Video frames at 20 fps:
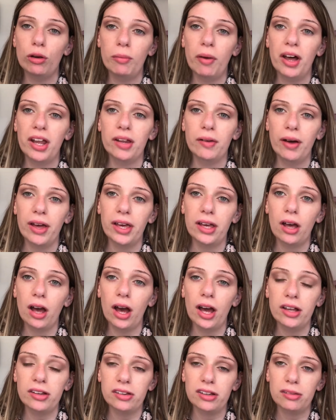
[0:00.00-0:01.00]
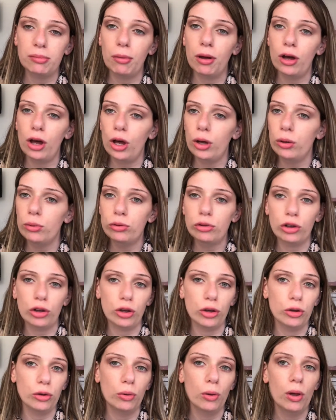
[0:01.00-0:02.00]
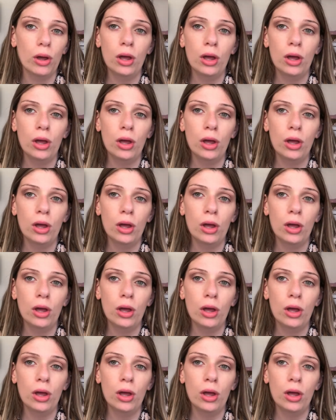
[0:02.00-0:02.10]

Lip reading: by the way, guys. It's my go-to,